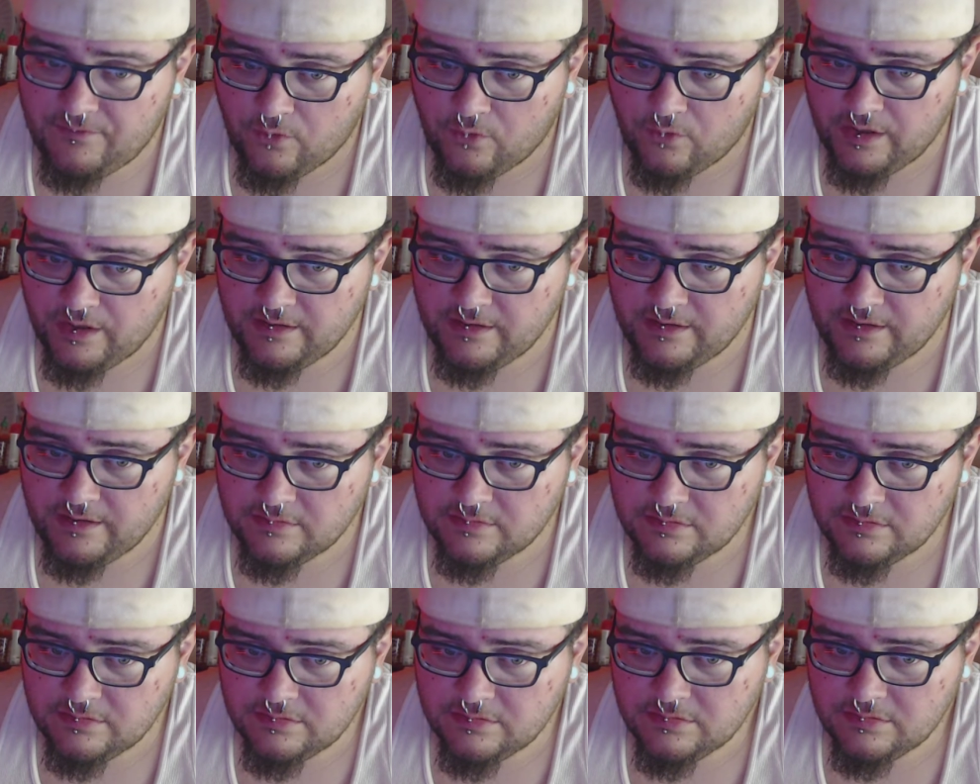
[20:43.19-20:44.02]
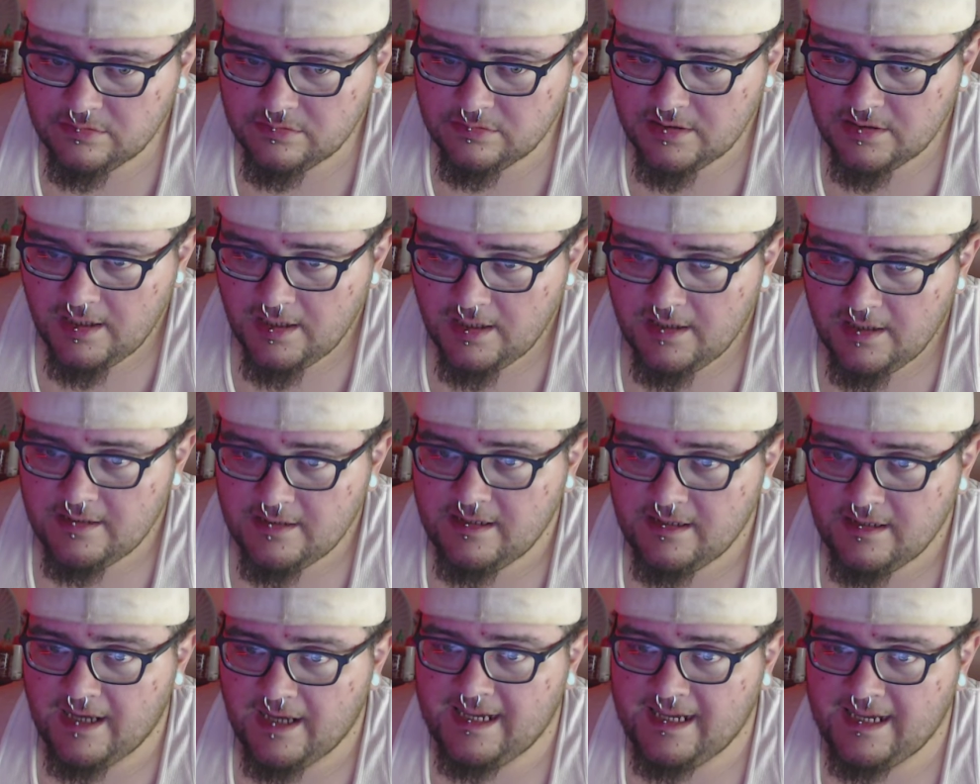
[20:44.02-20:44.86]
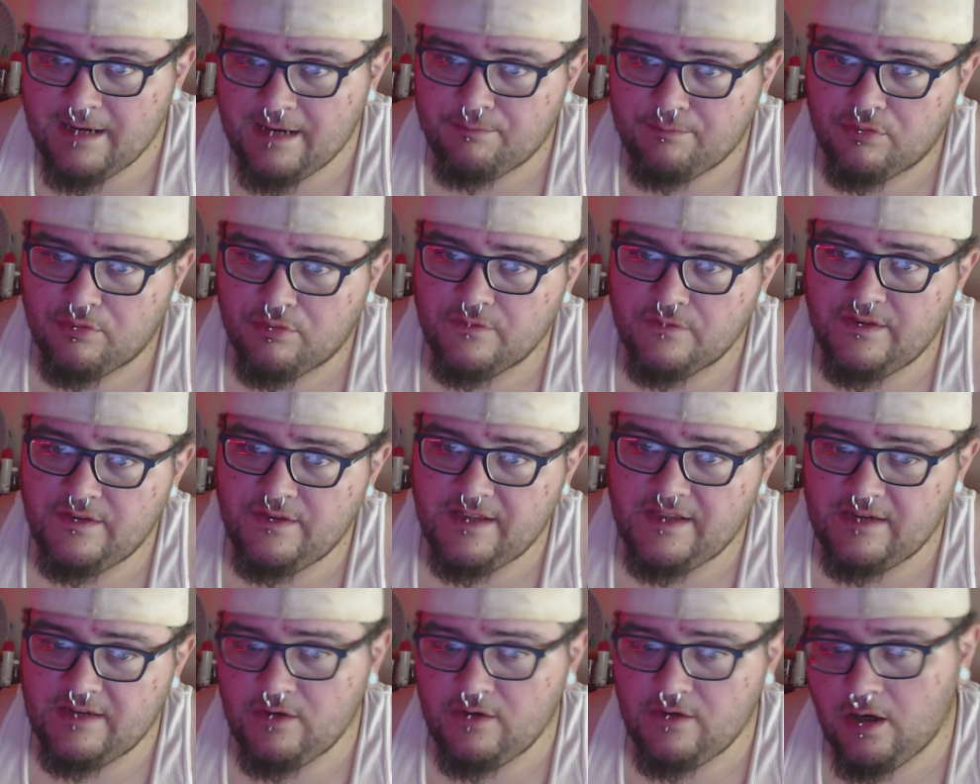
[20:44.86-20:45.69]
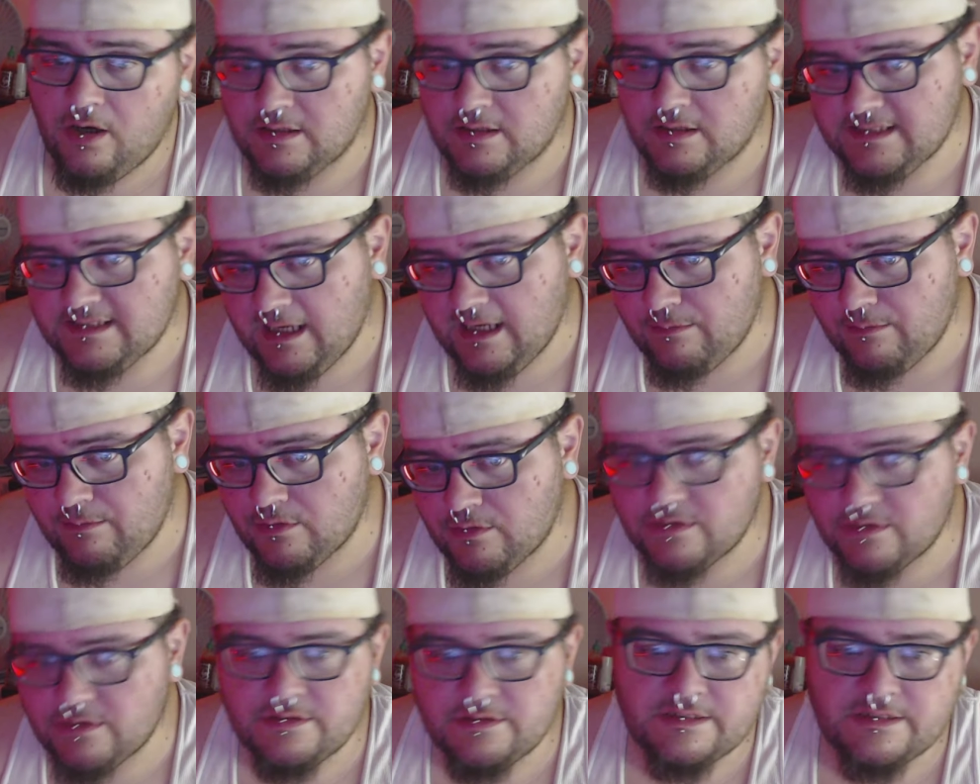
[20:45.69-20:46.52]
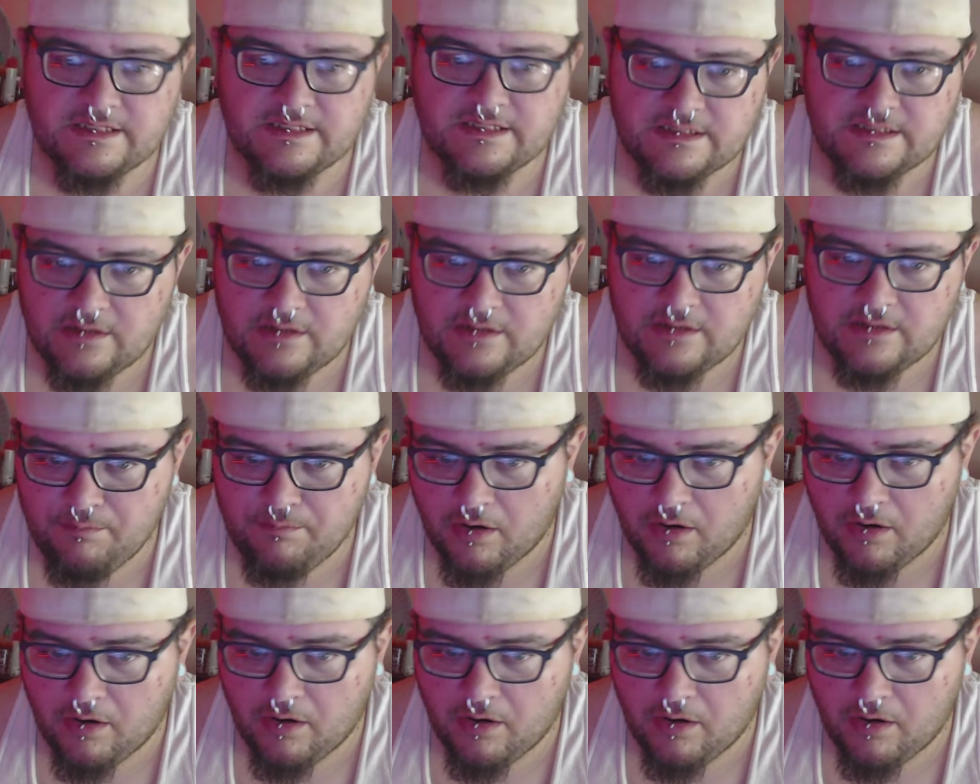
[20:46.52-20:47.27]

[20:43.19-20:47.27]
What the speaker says: Now, I can't prove that they give you Alzheimer's and all Parkinson's or whatever